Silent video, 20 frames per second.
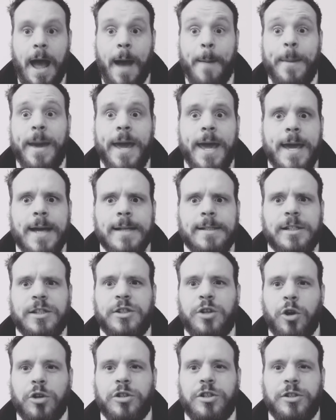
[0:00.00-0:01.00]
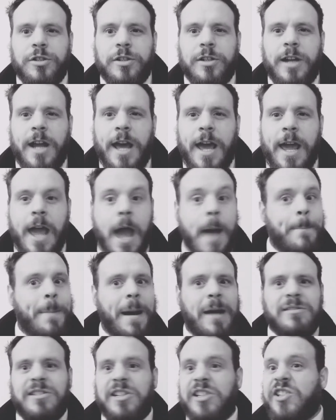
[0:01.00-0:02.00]
I'm here to talk to you today
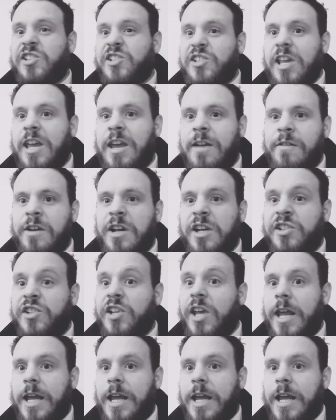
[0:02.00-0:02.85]
about a serious